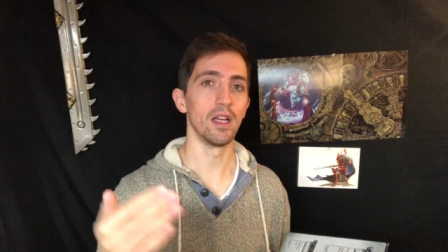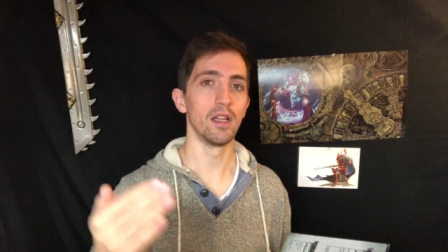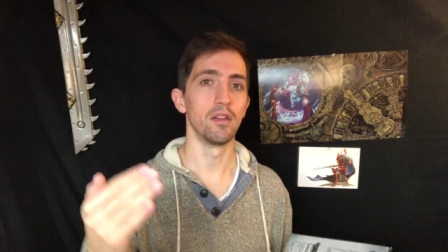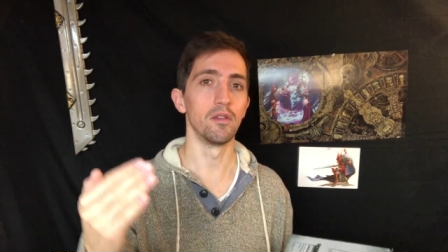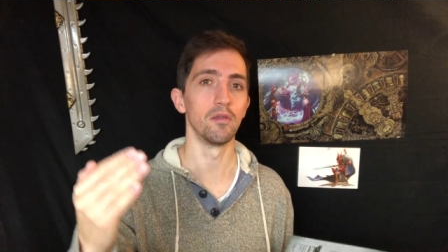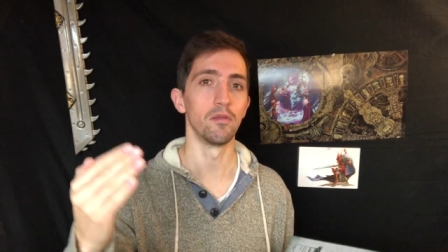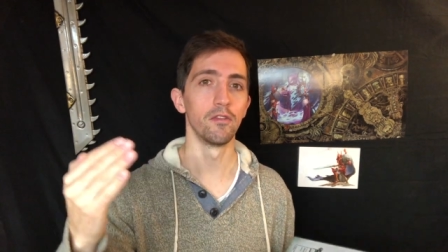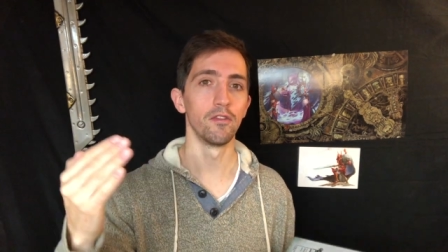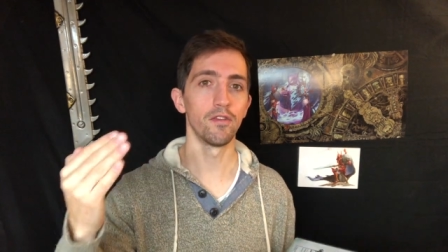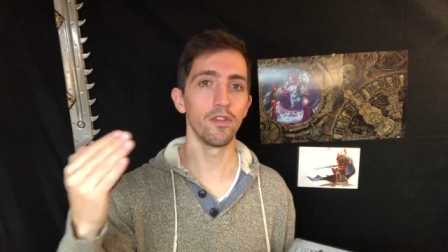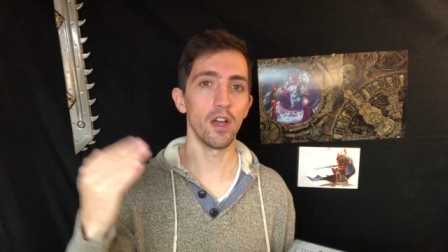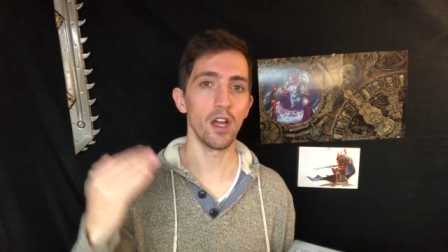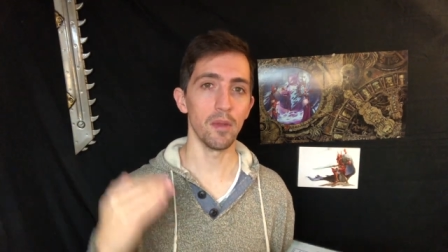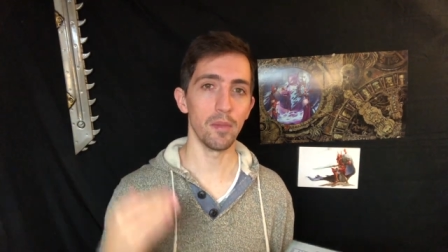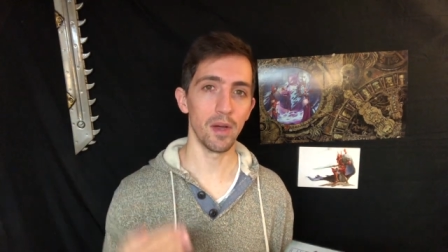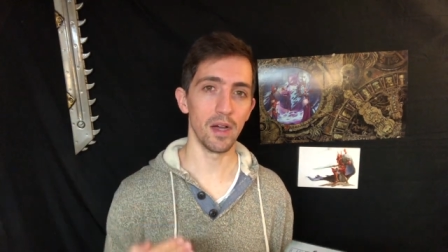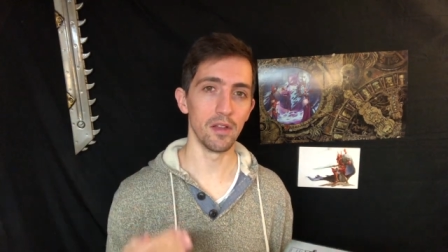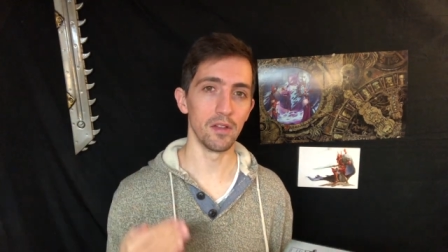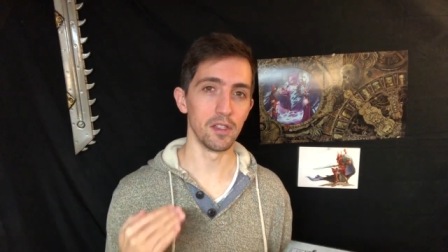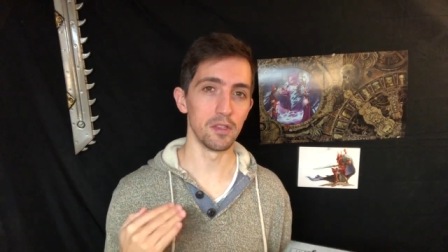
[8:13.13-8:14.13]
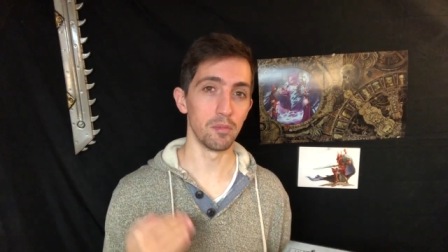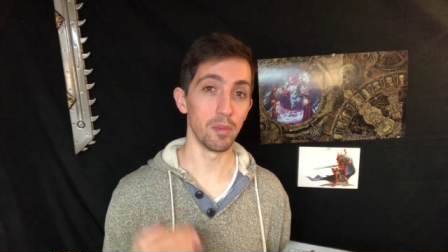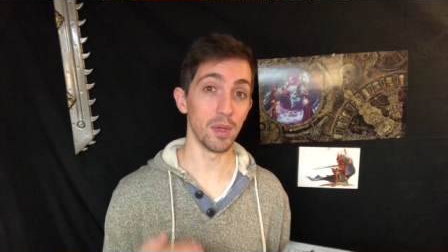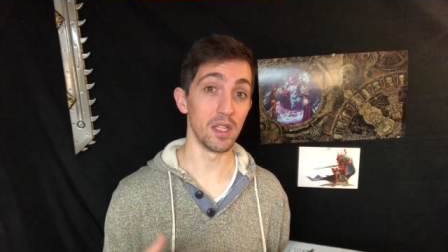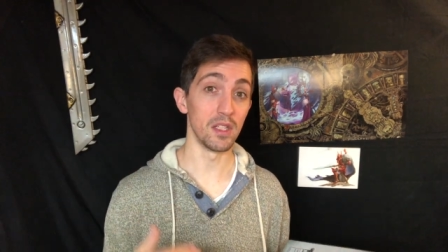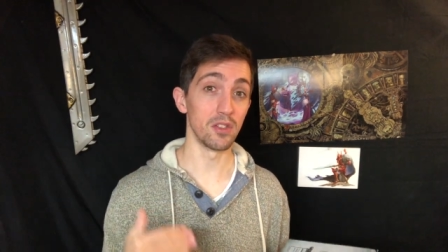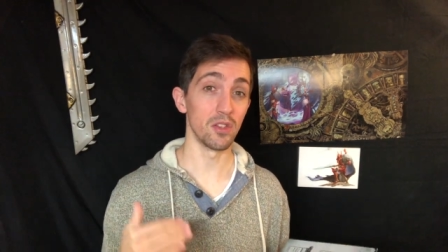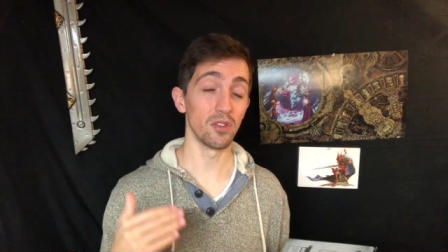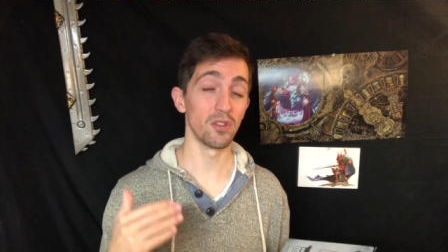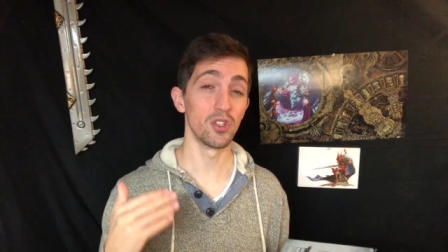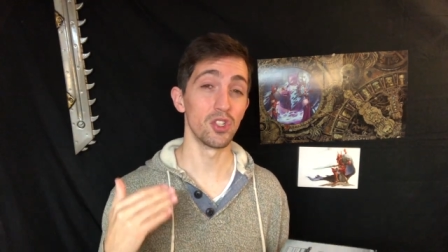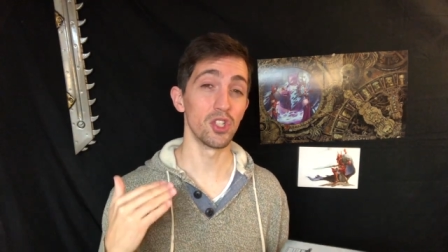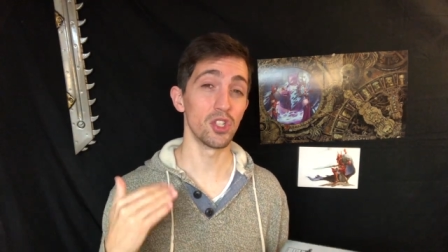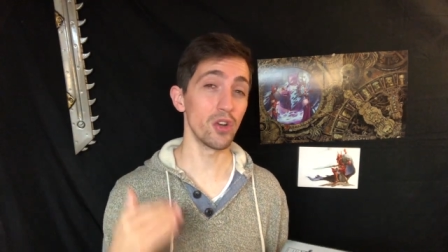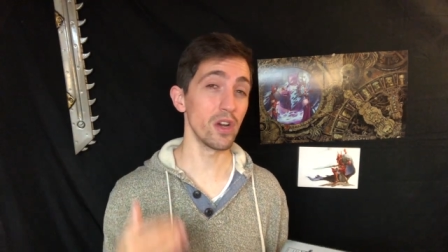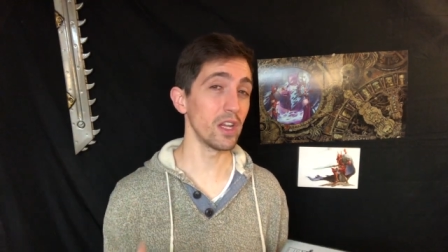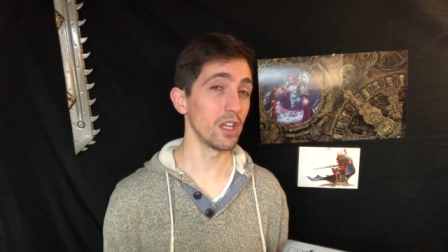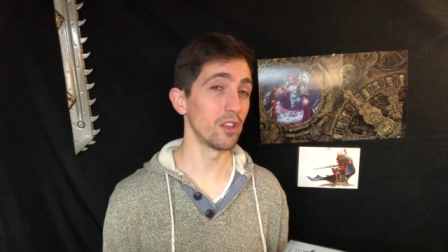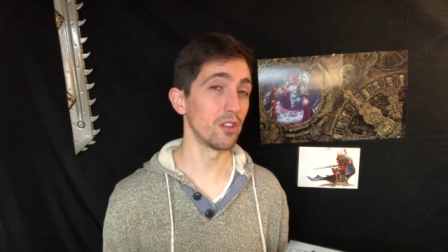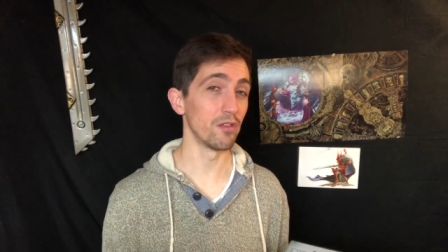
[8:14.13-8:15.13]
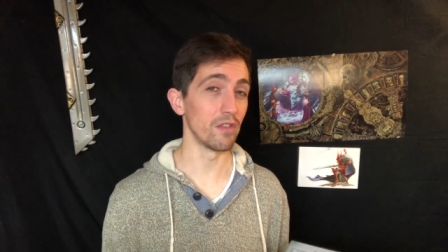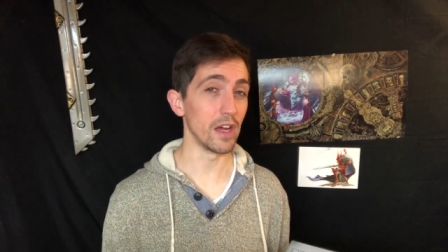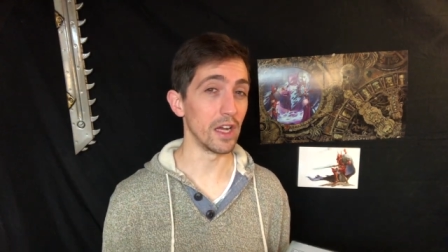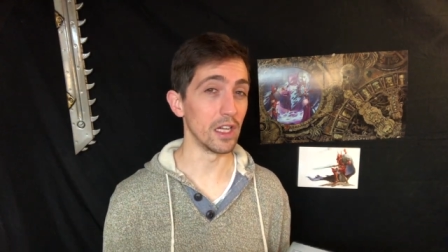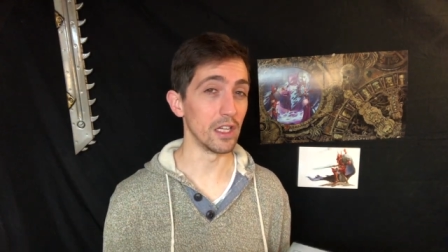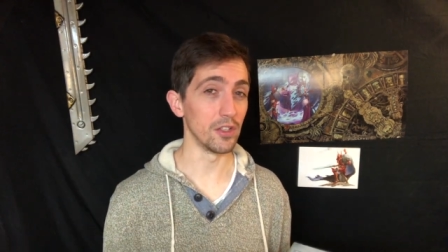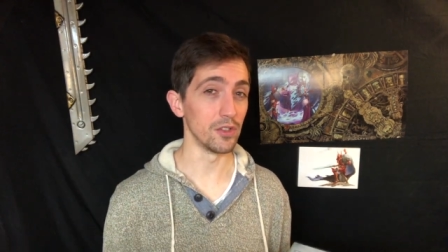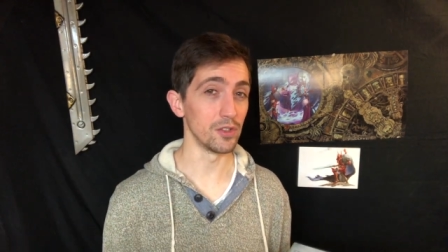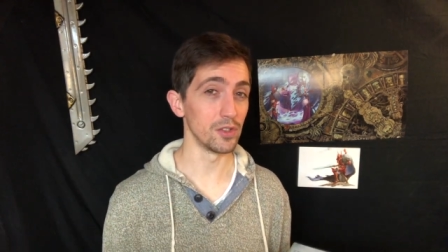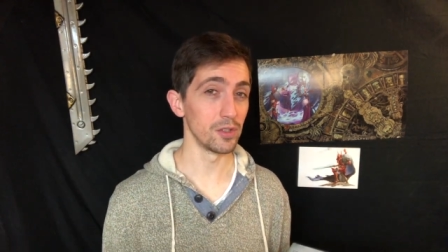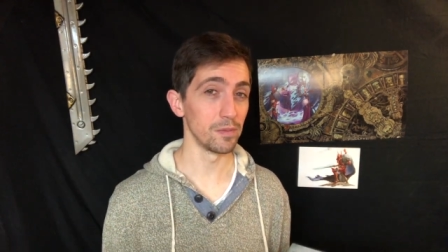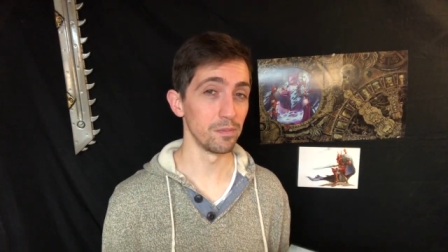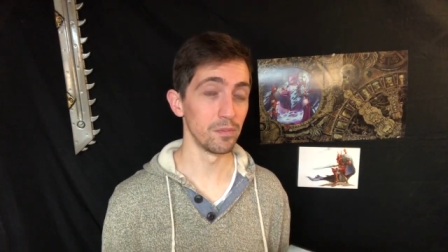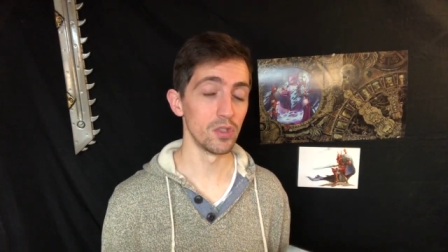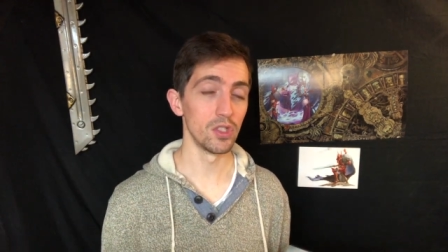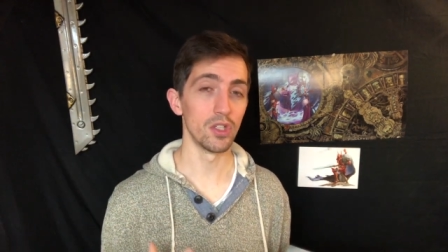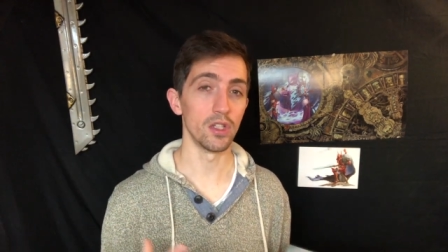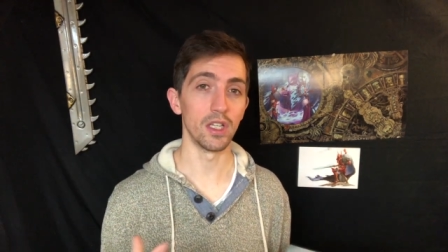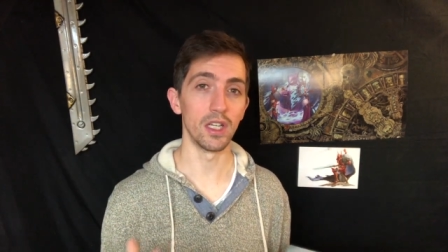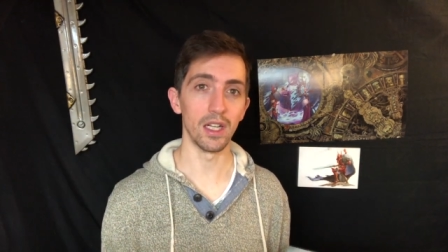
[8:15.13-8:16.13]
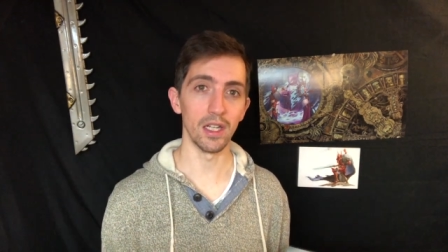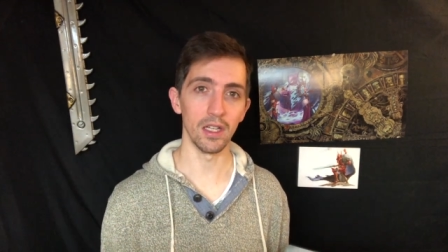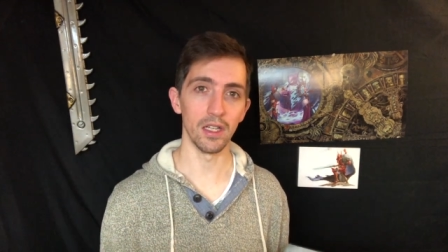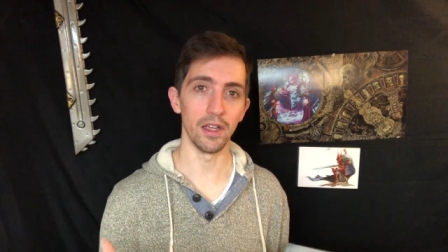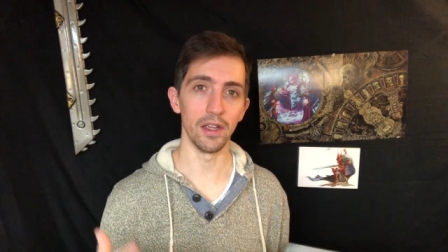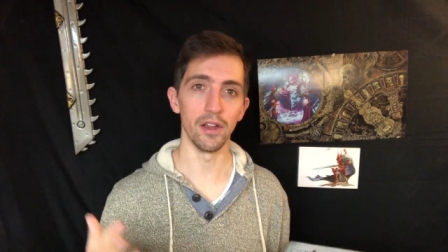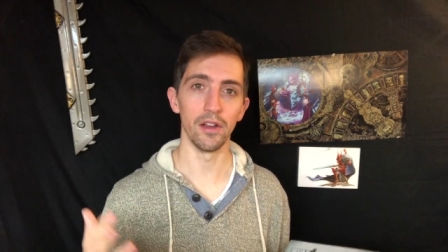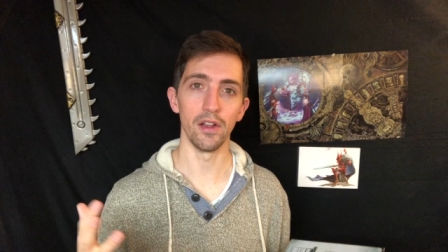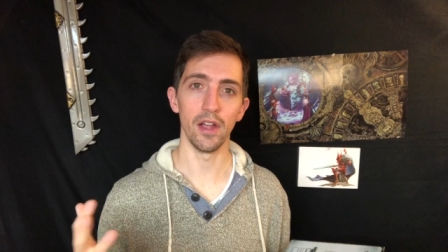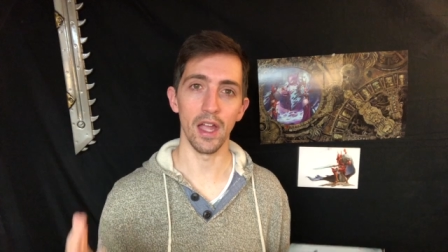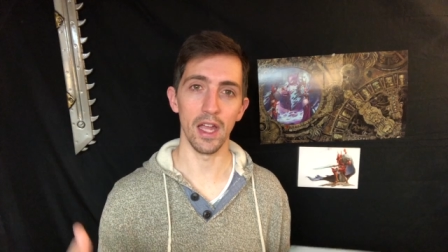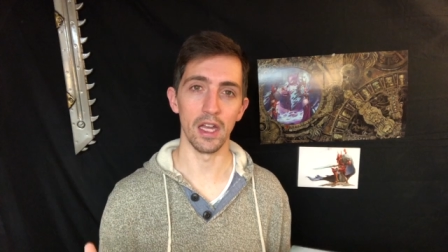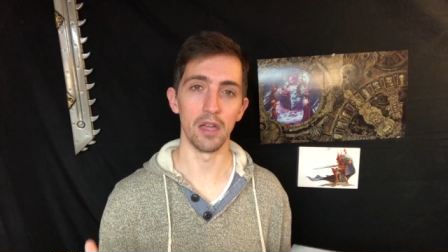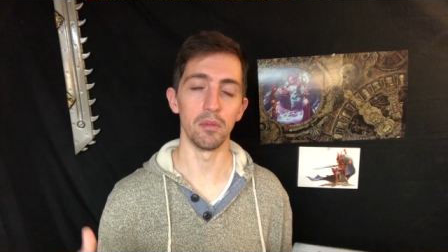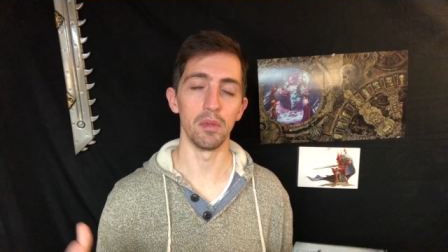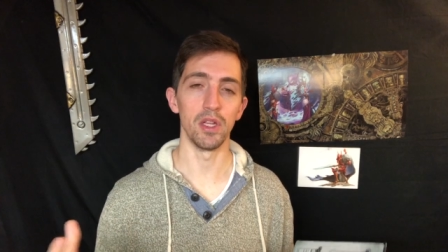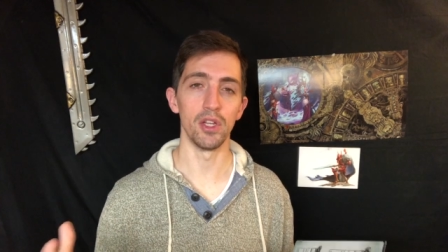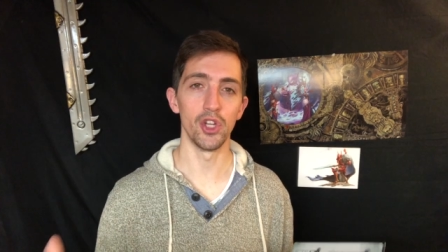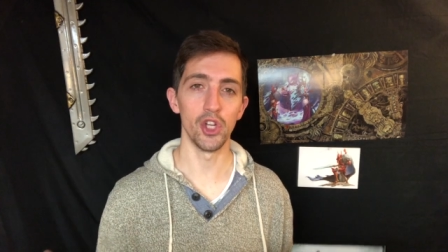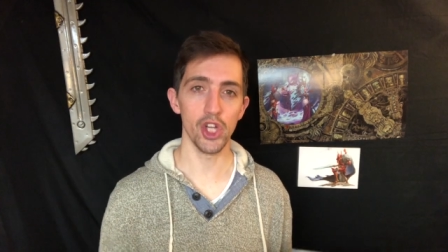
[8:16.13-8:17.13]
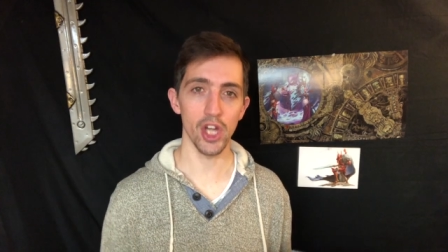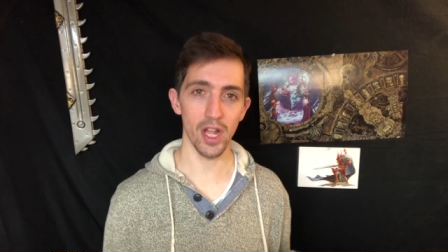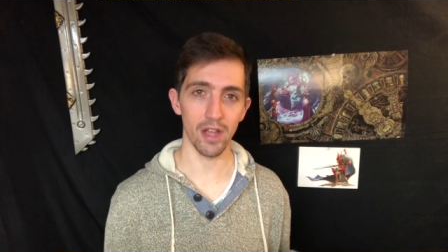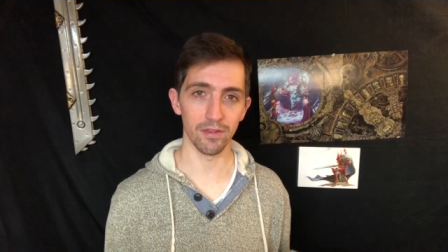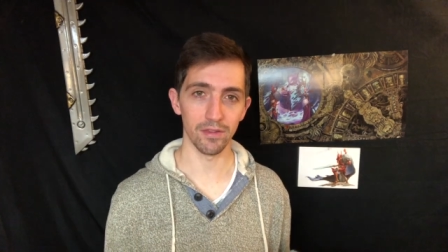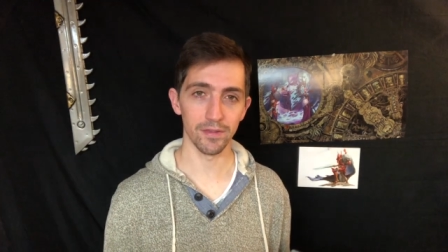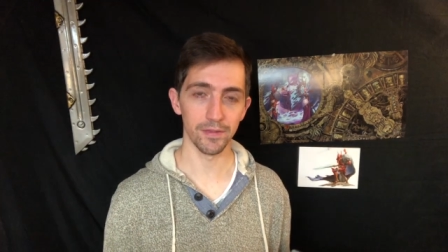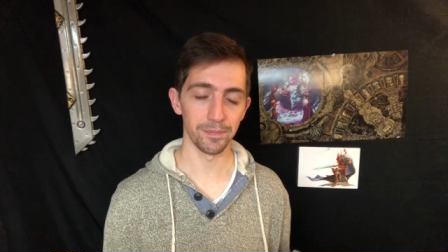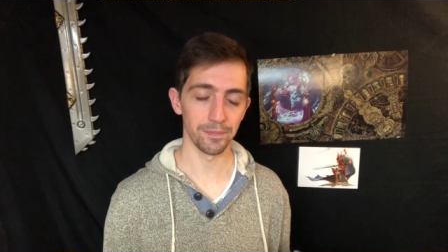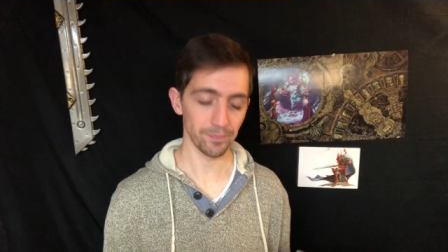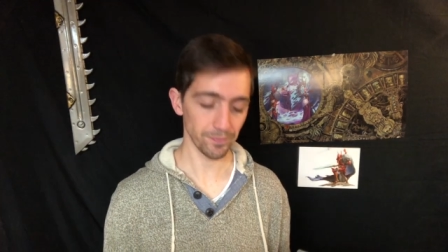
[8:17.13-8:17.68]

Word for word: and firepower that's based on strength values to clear enemy chaff.